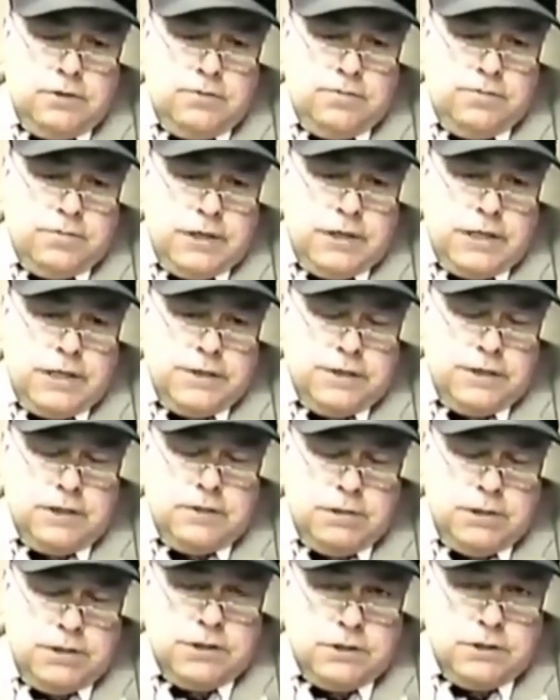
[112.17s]
with which he
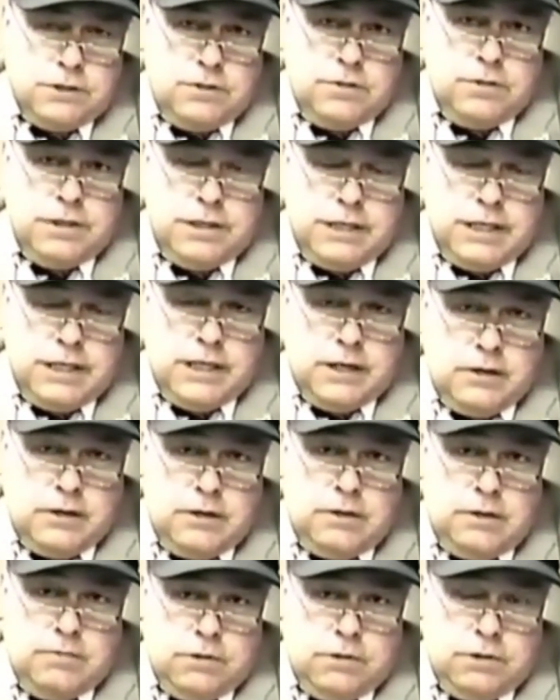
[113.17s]
used online to
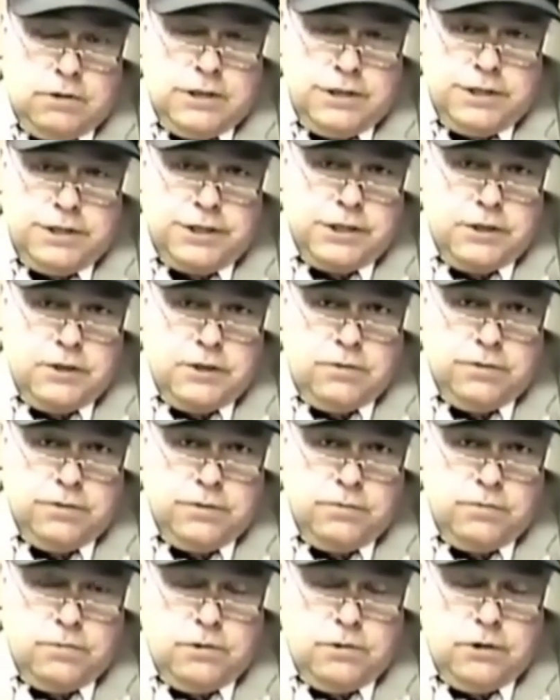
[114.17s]
spread his legal knowledge
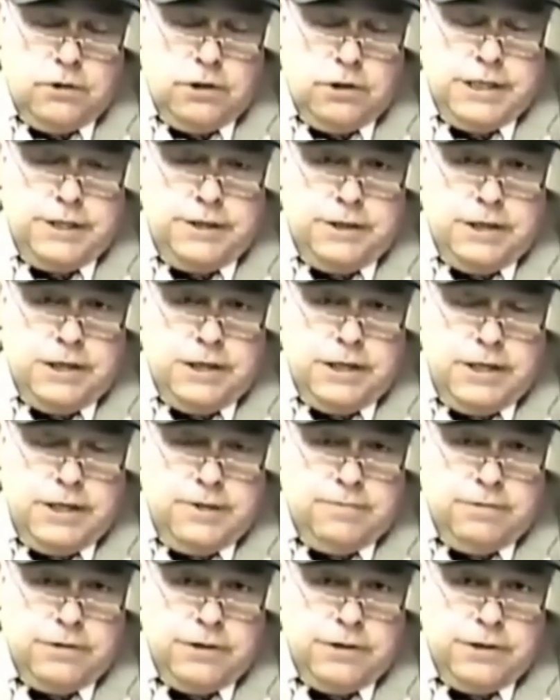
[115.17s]
concerning a wide
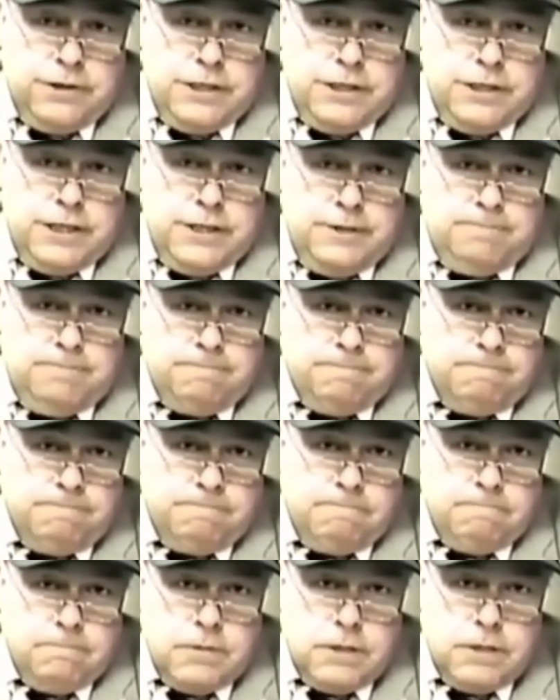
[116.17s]
variety of topics,
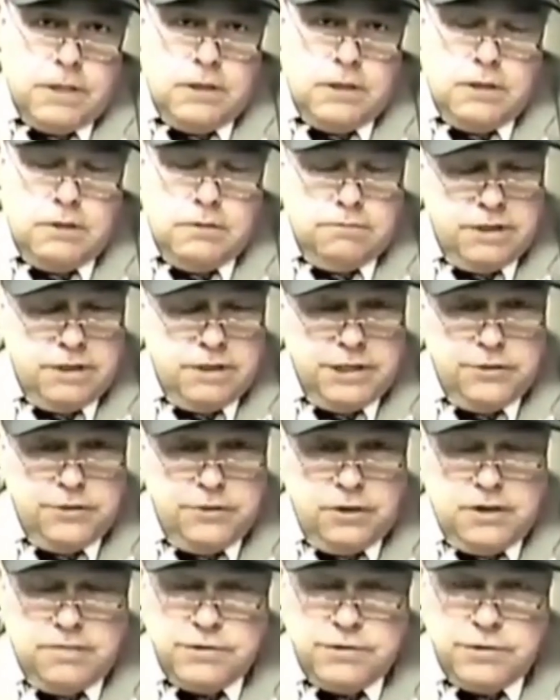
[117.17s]
most notably
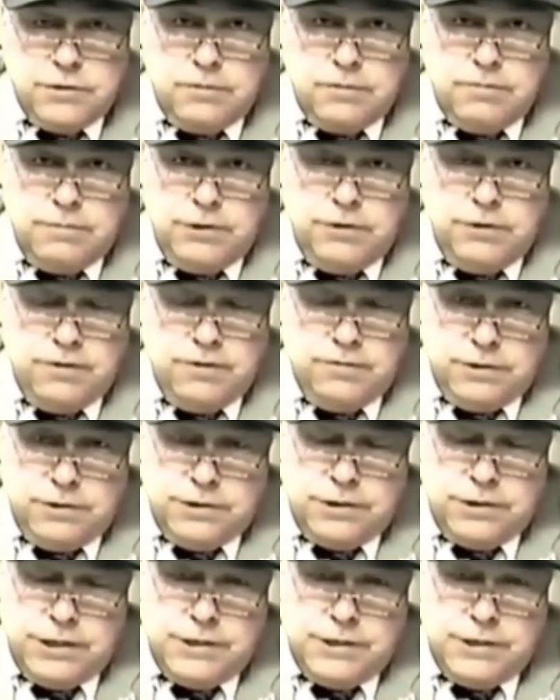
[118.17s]
the right to travel,